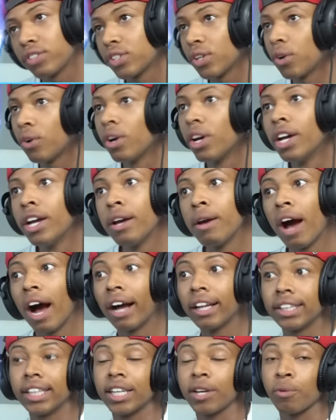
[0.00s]
So
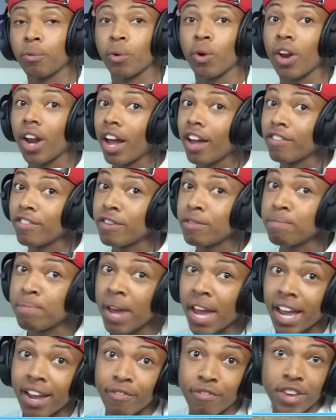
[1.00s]
I think in real life, he
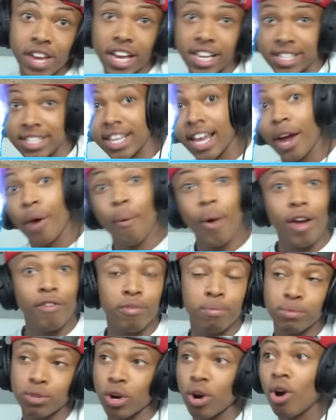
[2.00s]
may, if he could stay away
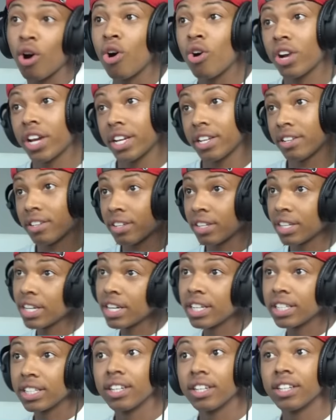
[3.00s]
from the Hulk and
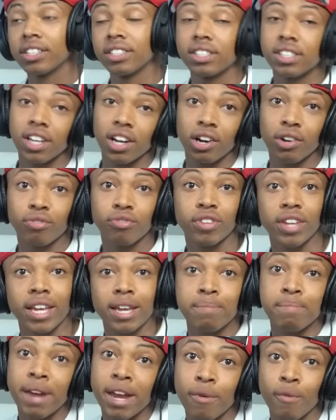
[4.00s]
stuff, then
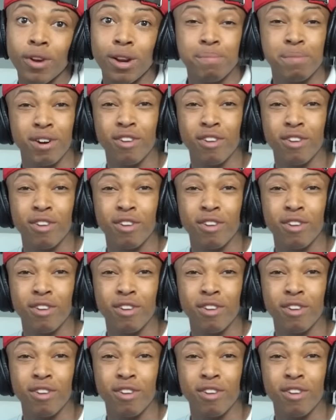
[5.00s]
he may win it.